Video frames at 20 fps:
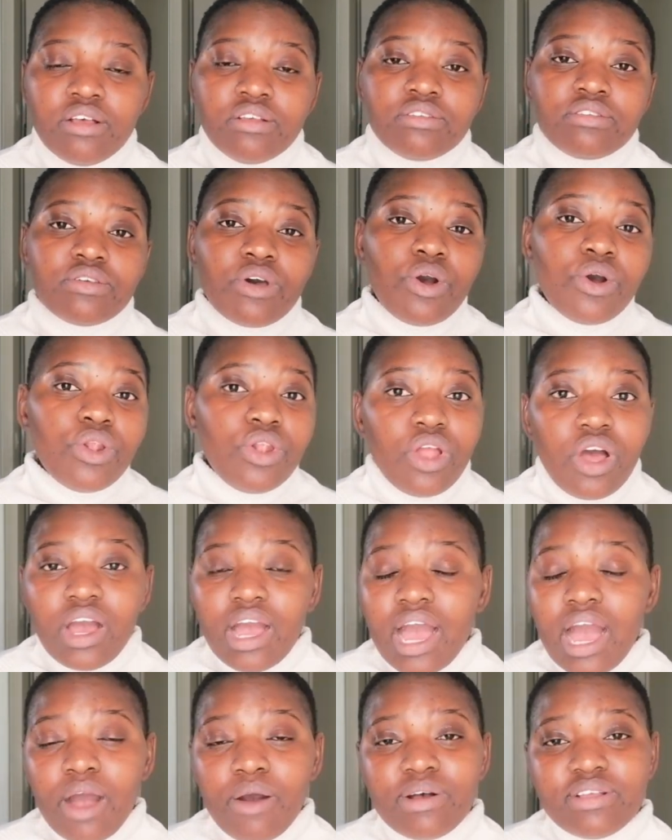so
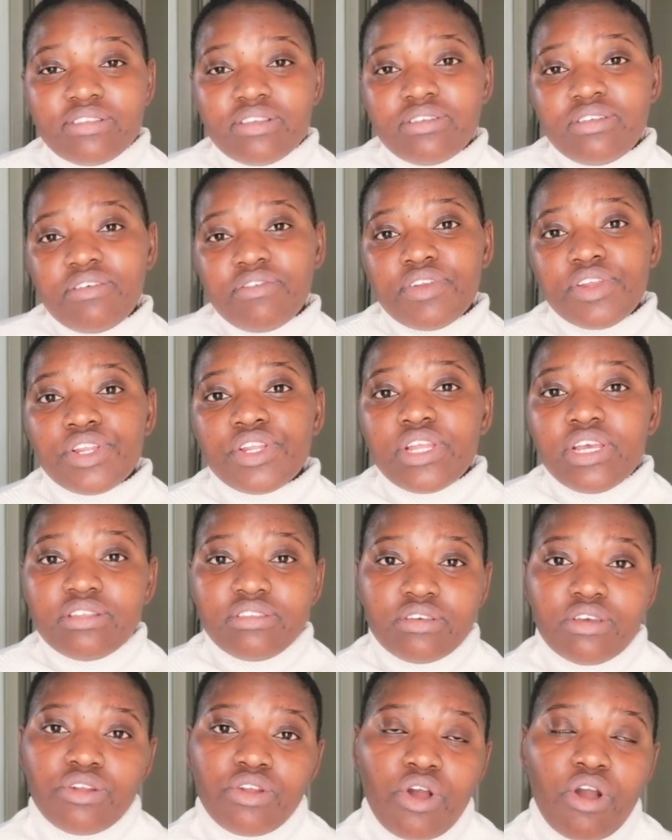long hours are definitely a
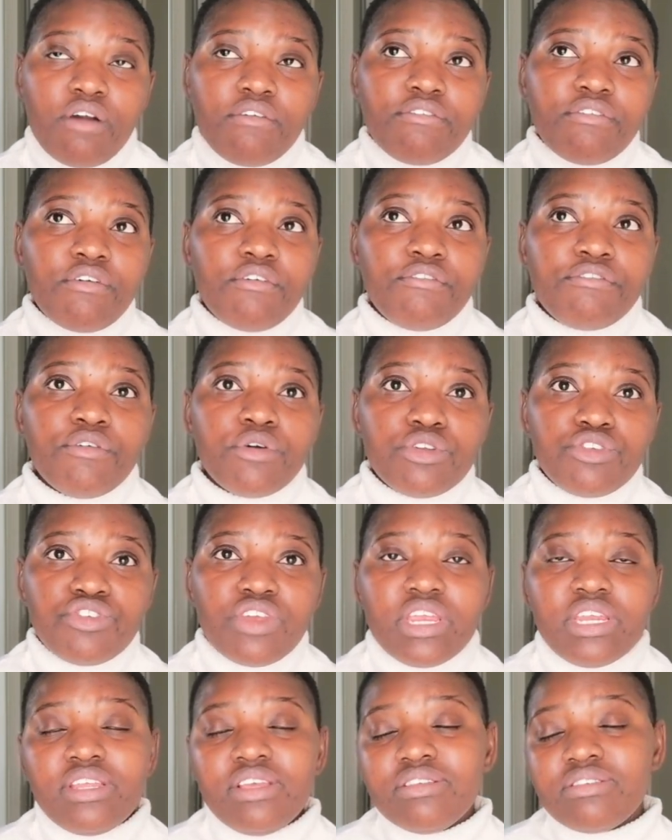turn off for
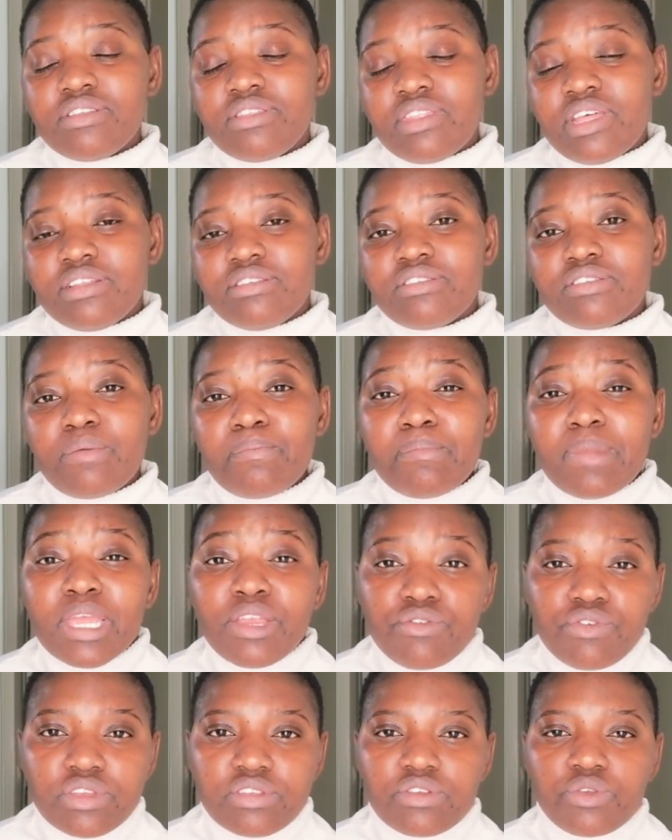trainees and that's the
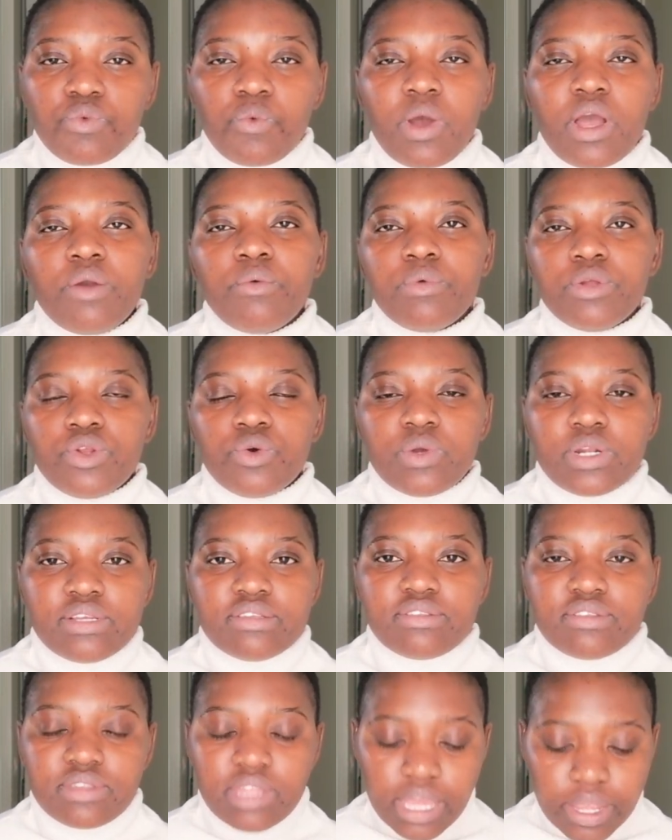main reason why we don't want
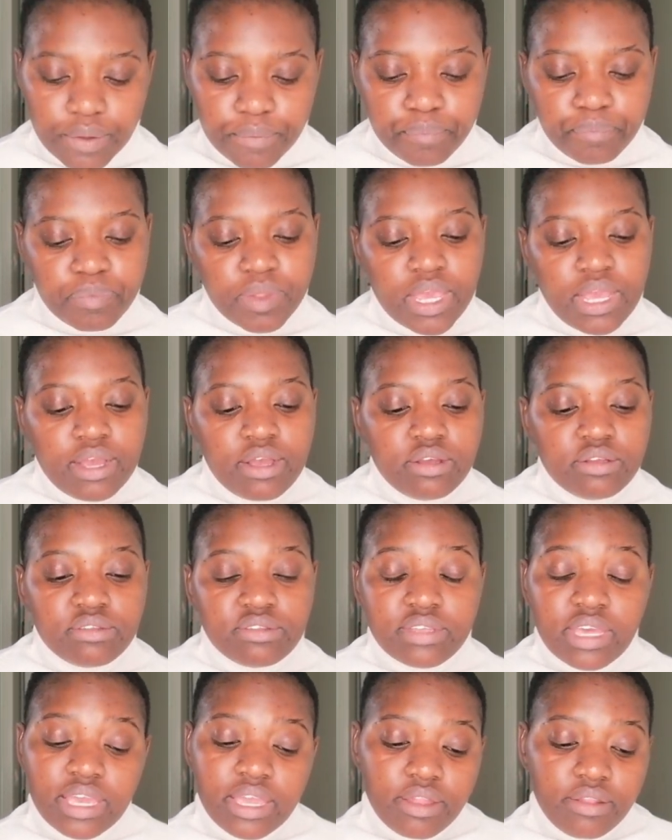to stay
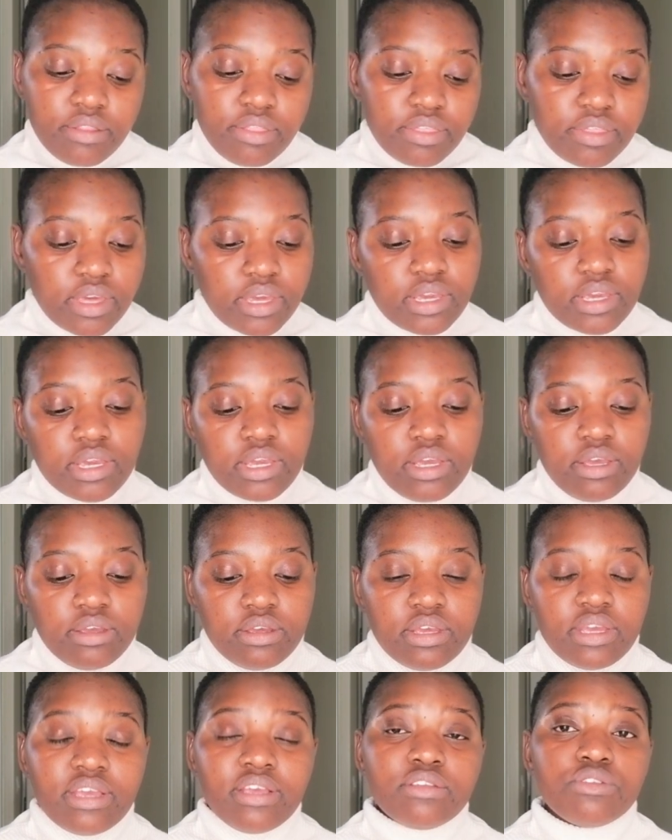second thing
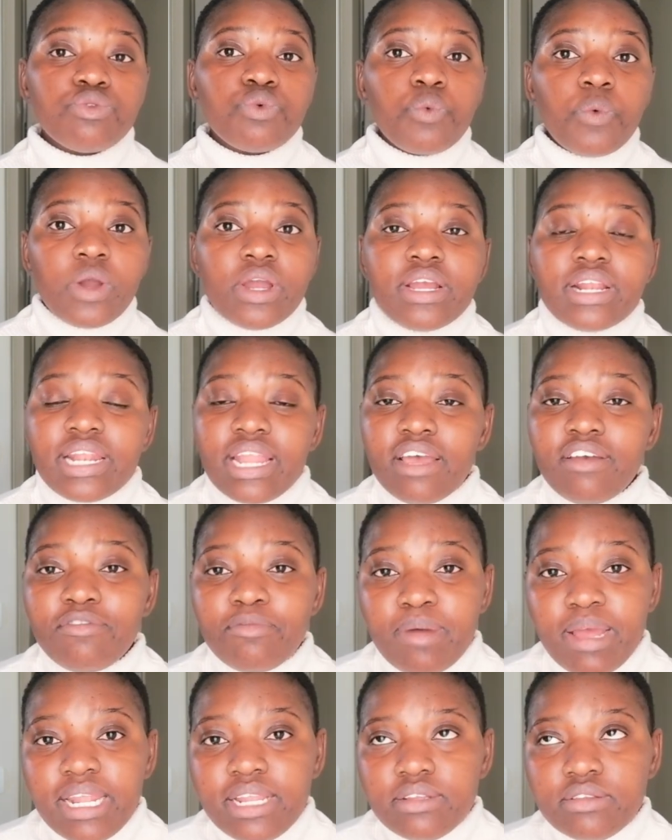is work
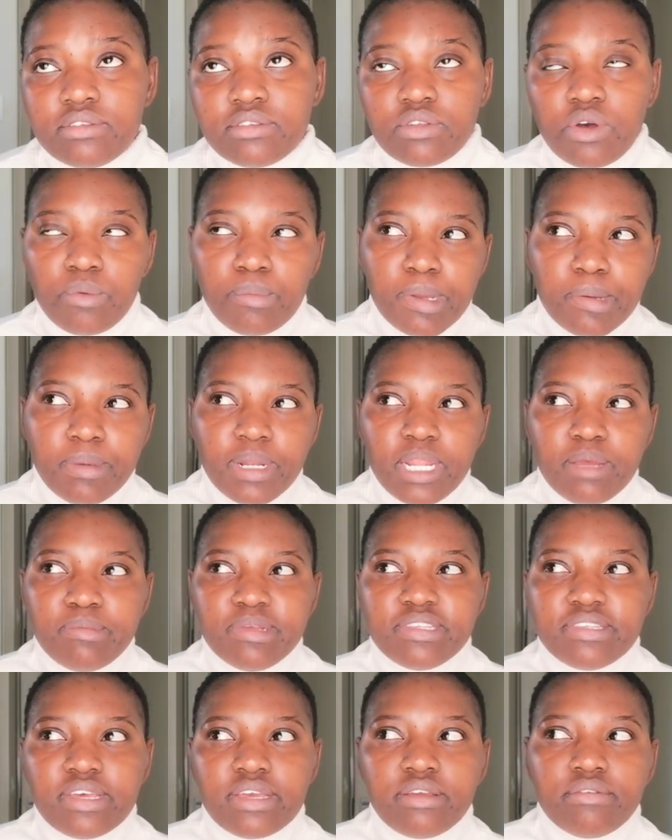life balance or maybe let
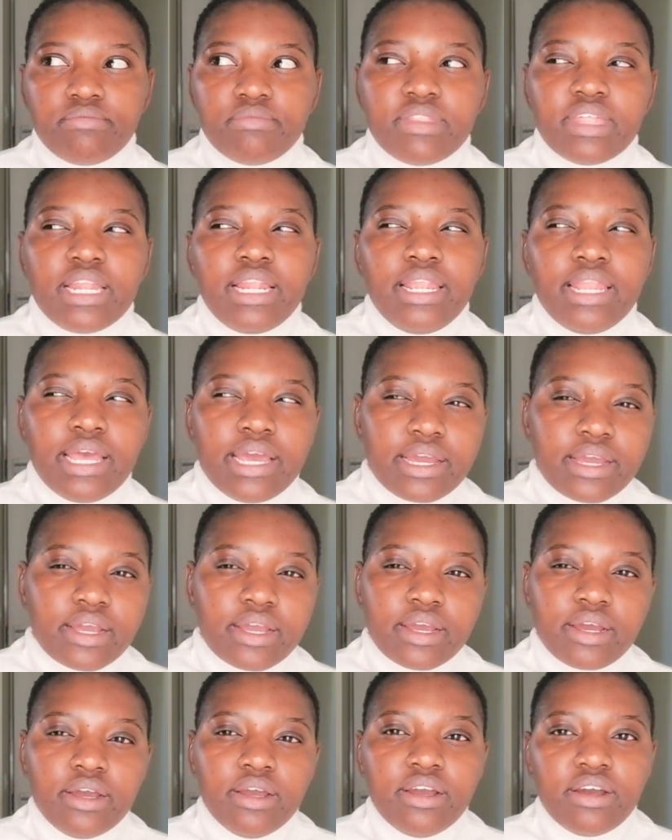me say the lack